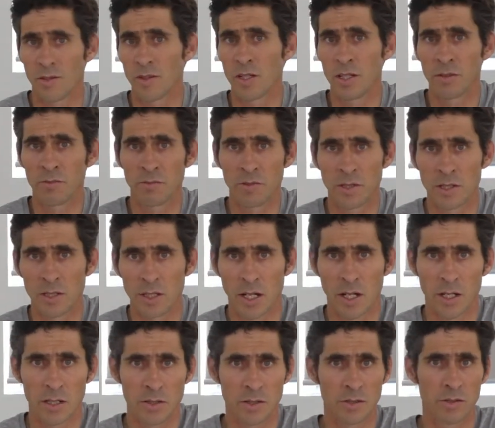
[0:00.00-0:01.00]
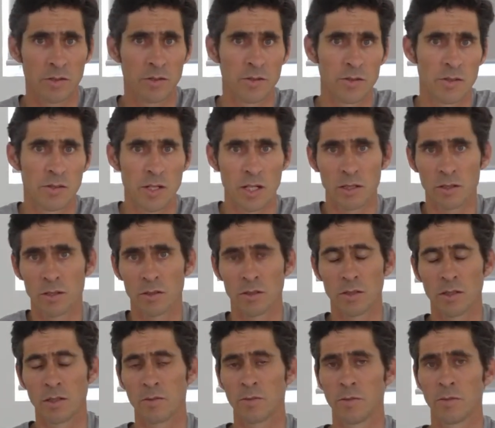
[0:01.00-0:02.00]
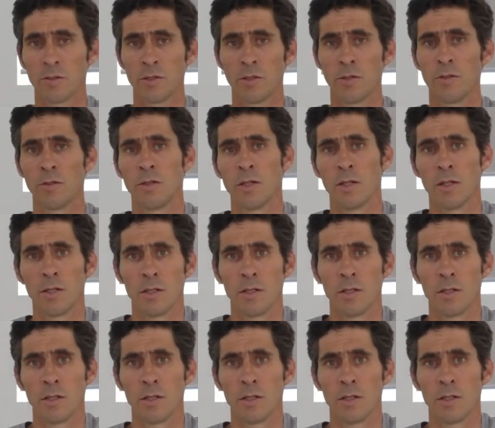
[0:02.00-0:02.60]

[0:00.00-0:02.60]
I think vineyards should sell all their fruit.